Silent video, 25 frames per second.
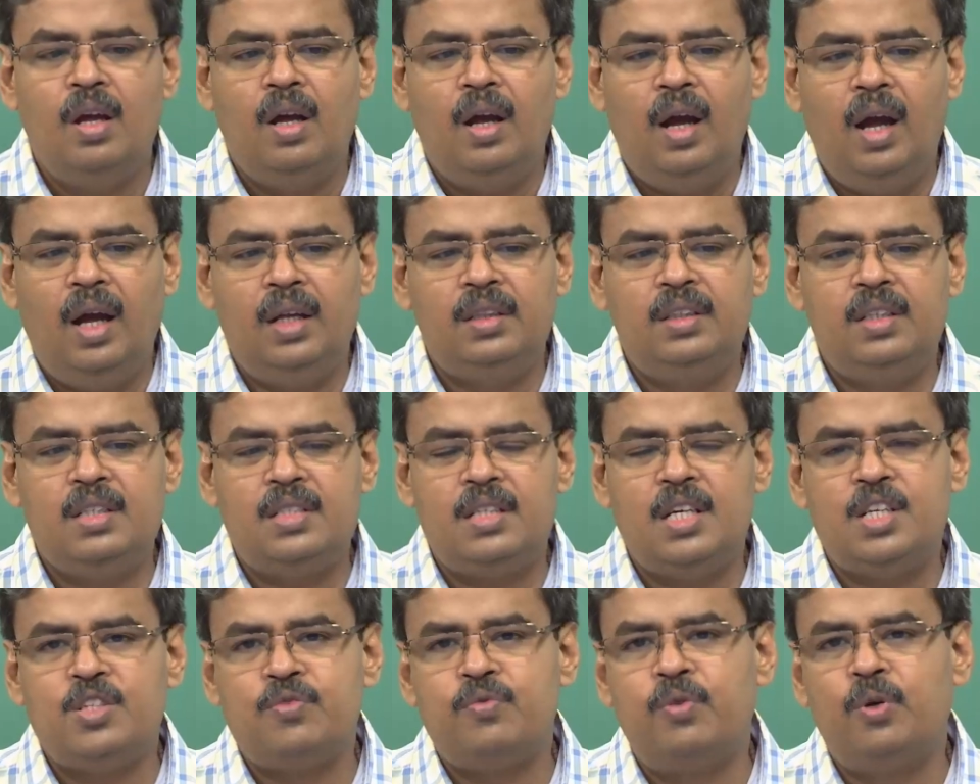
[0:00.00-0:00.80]
and this
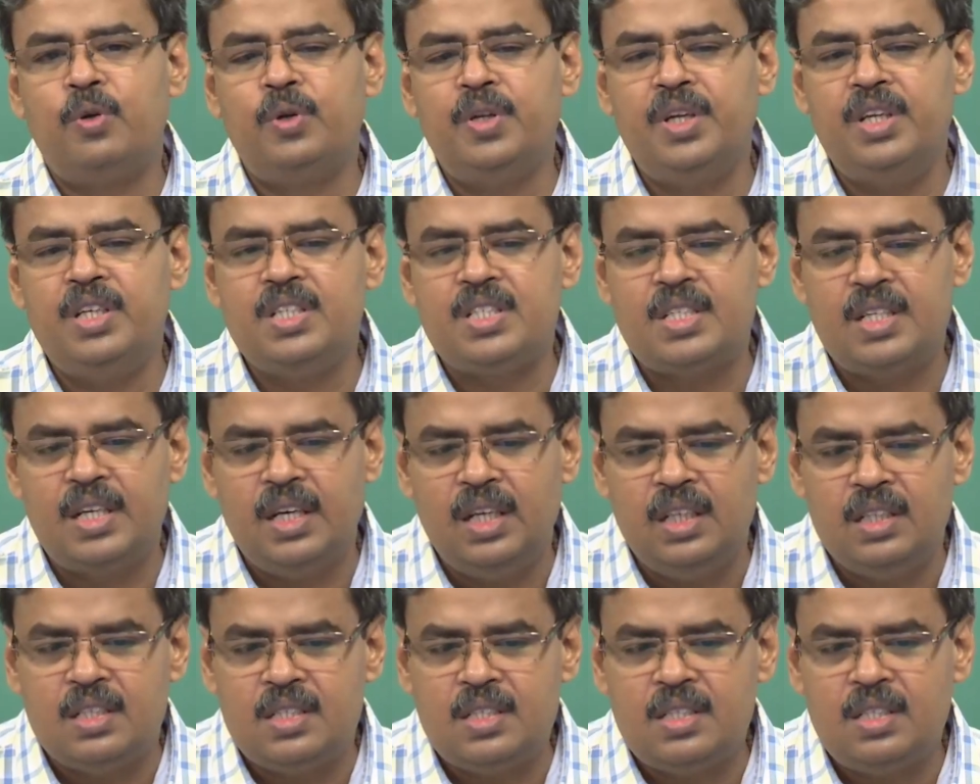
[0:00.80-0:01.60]
has 14
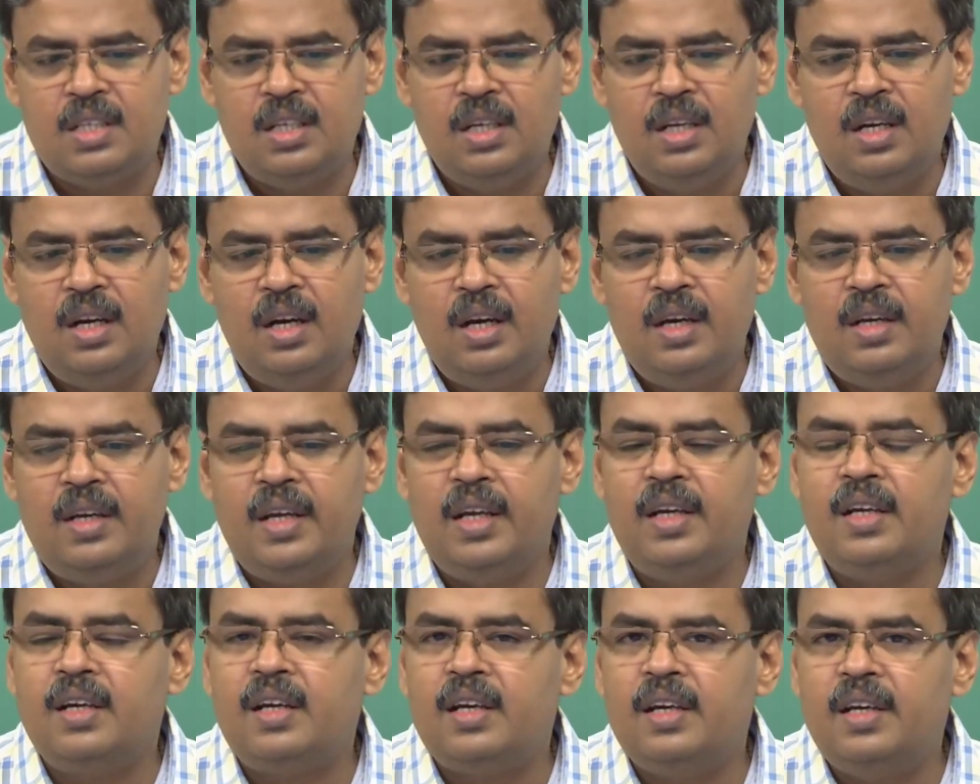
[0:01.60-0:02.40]
scales,
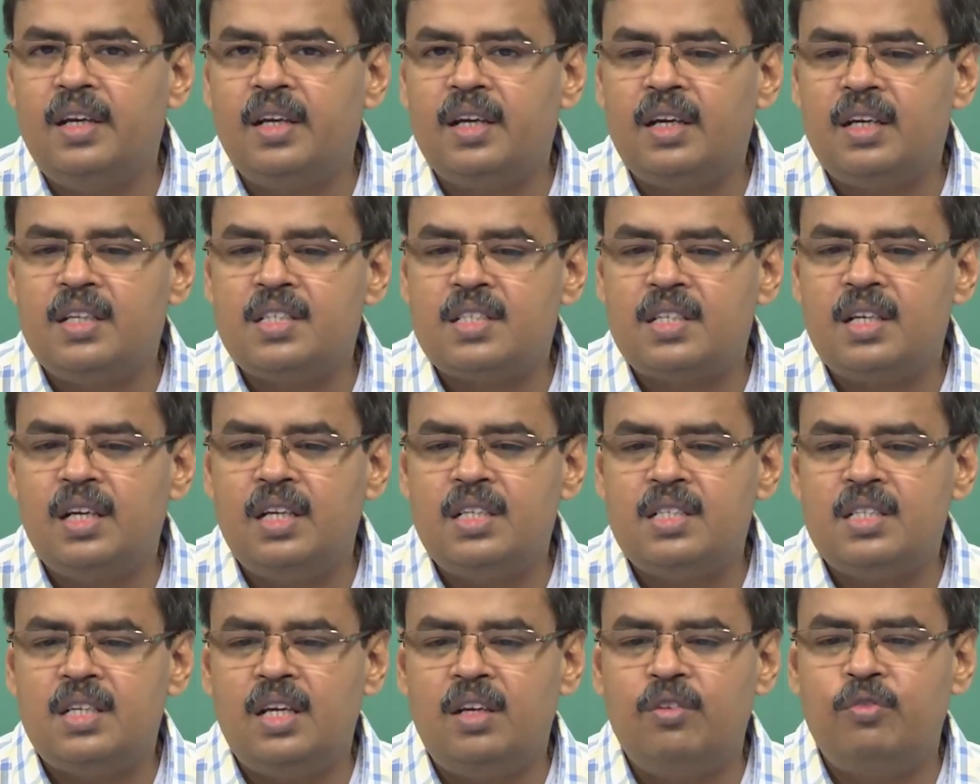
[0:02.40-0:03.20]
10 clinical
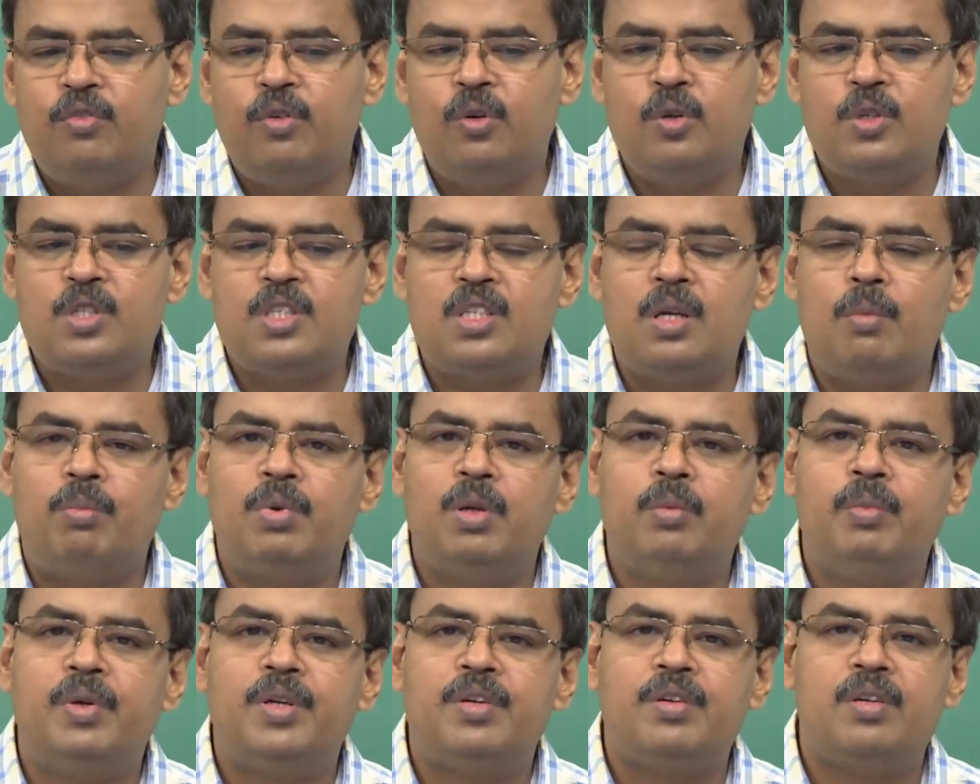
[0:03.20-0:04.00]
scales and 4
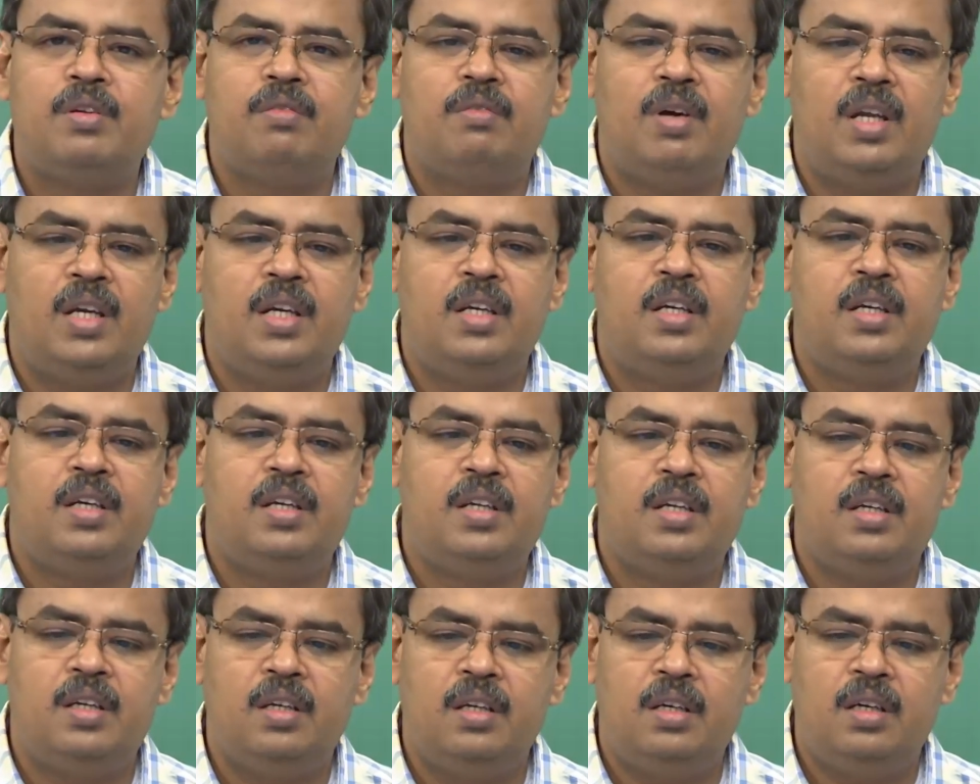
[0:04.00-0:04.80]
supplementary
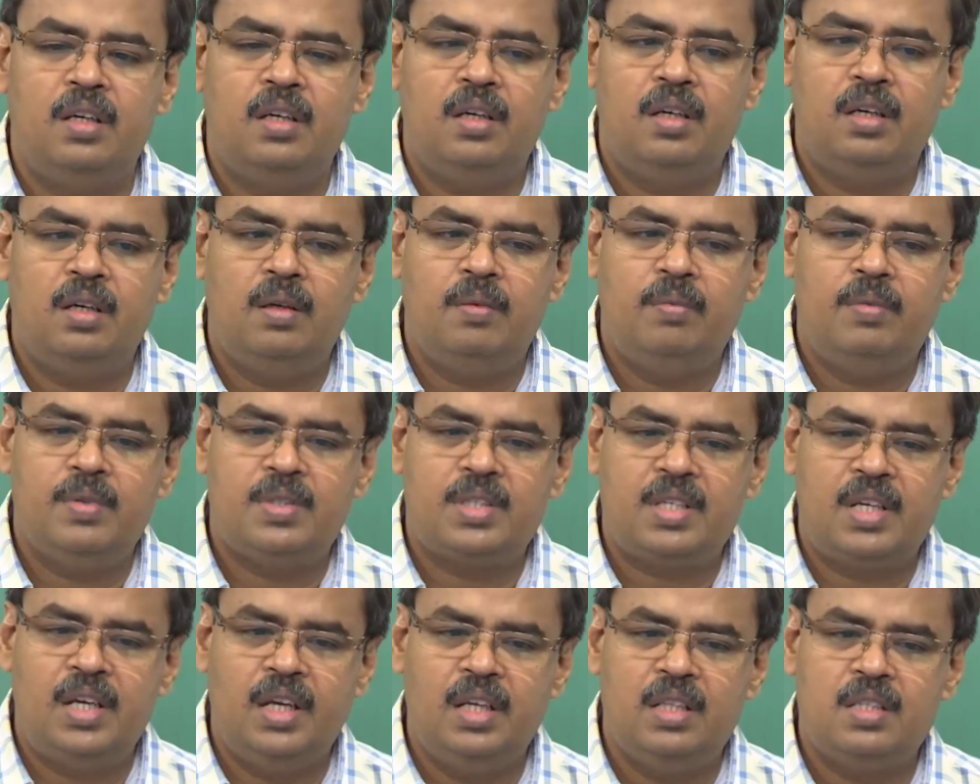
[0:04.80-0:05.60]
validity
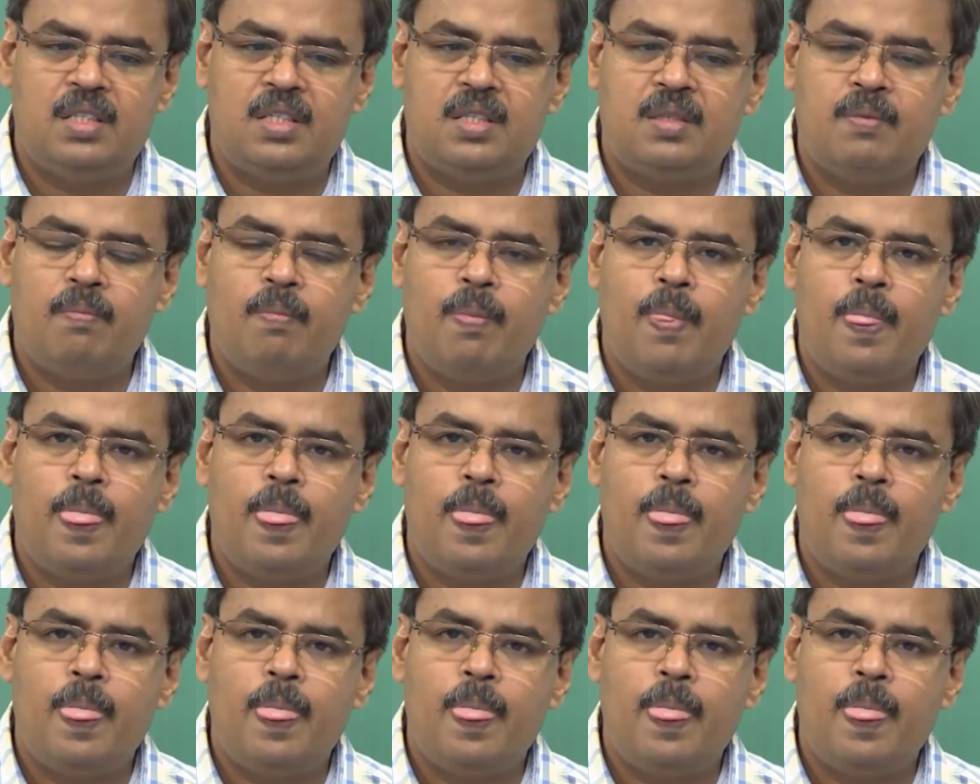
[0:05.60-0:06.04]
scales.